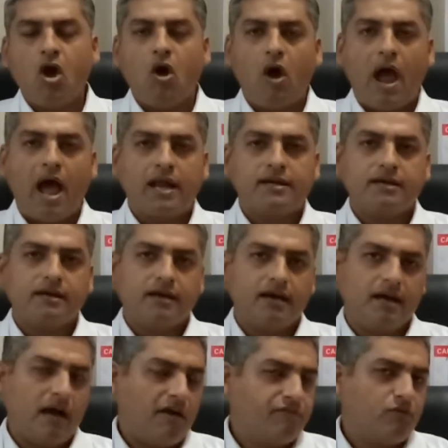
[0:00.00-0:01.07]
and
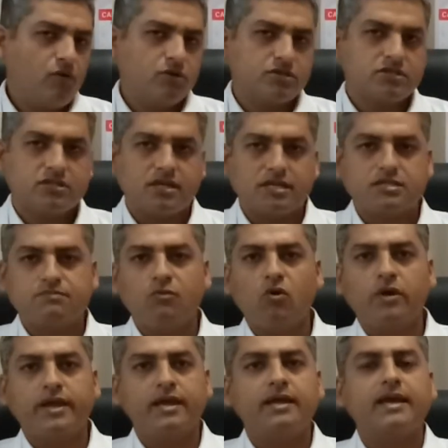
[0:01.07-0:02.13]
of course
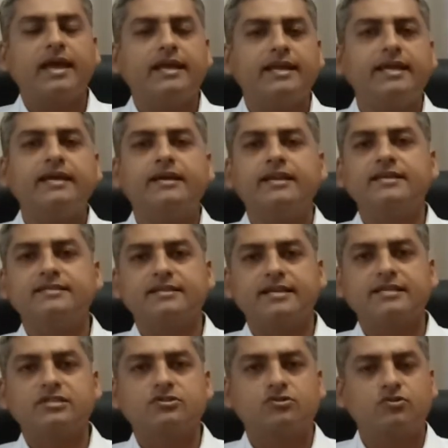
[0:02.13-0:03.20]
smoking can increase the
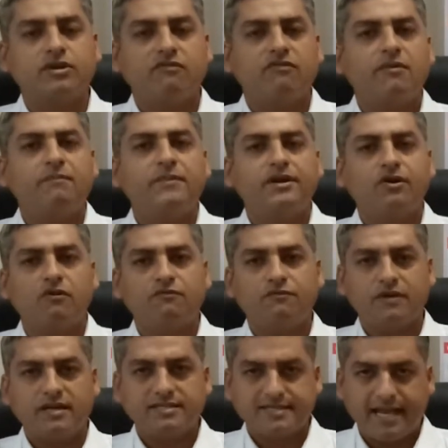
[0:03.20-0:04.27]
risk to development of
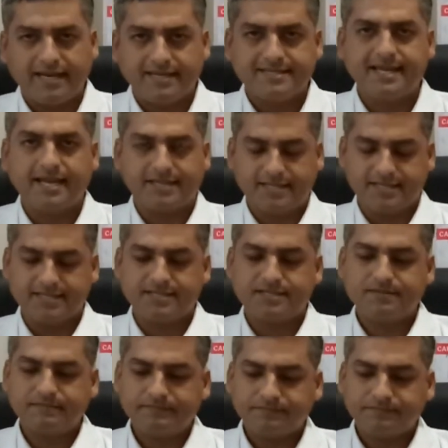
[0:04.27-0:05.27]
sinusitis.